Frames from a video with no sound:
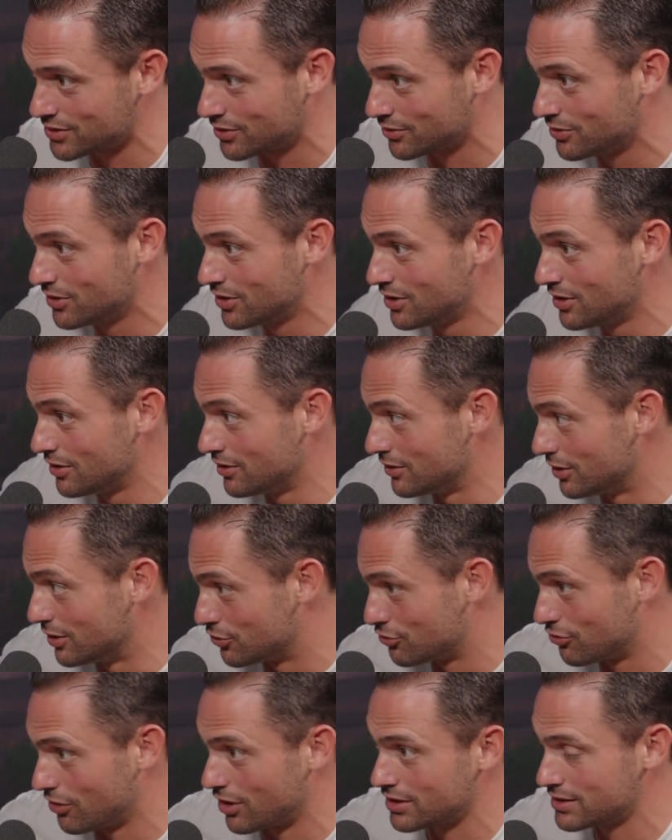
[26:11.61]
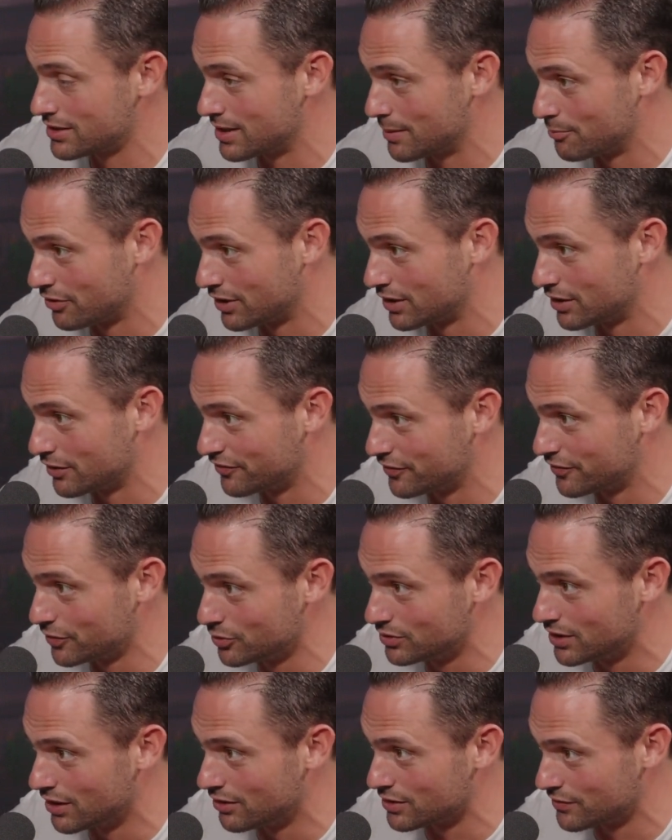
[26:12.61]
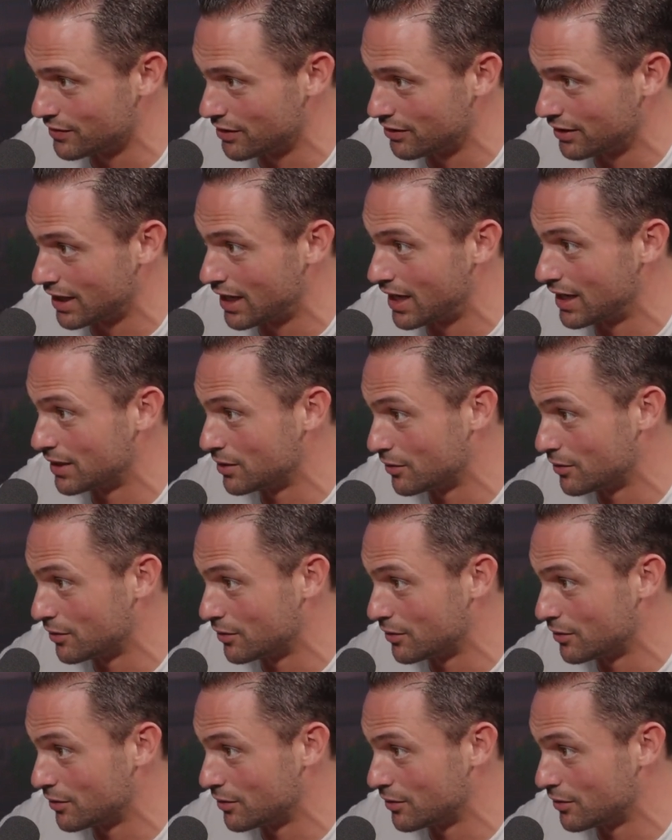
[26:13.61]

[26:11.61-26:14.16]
So the trucks that bring the food there is very high.